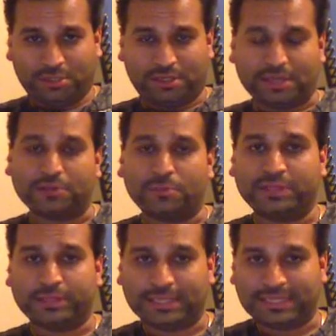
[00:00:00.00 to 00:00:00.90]
get in the
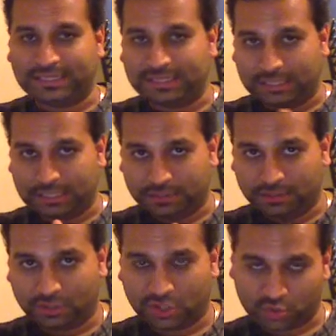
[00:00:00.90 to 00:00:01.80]
middle and uh,
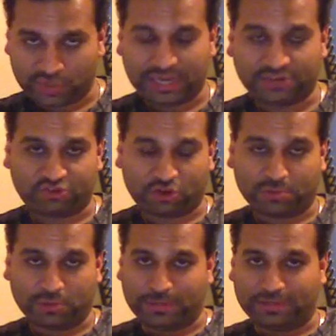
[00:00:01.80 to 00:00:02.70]
create
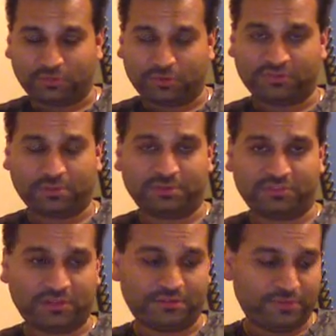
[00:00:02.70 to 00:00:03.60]
trouble, and that's where some of
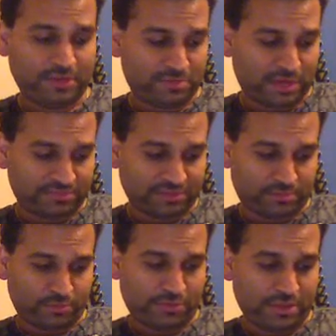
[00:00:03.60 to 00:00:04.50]
this stuff pops
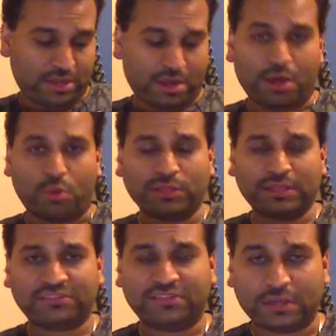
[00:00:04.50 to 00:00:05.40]
up with. Uh, one
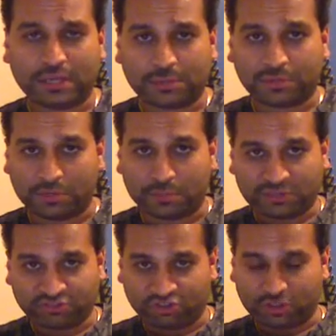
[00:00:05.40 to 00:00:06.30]
last thing I am going to
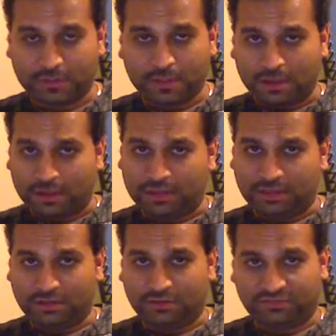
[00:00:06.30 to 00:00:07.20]
mention
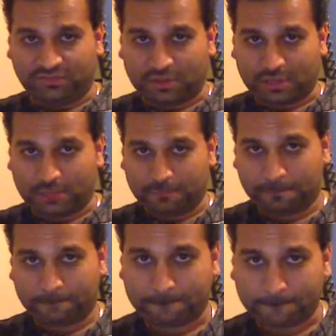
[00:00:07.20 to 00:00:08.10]
is uh, uh,
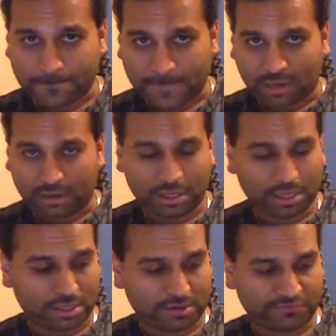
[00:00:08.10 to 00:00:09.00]

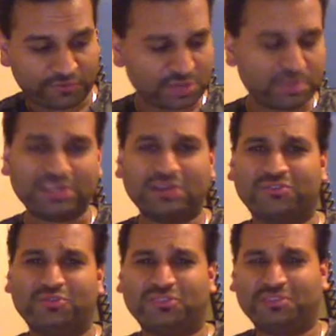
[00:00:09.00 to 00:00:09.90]
for anybody
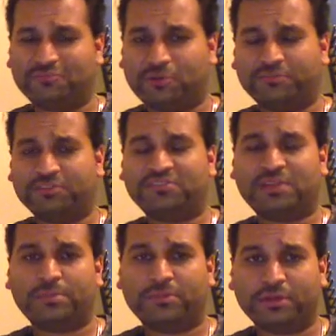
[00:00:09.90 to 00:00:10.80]
else who is involved in these
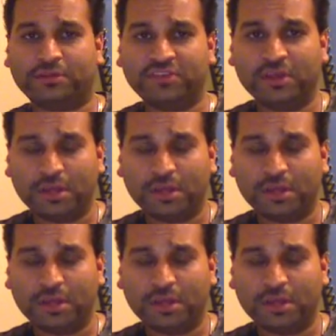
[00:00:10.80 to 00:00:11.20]
type of things,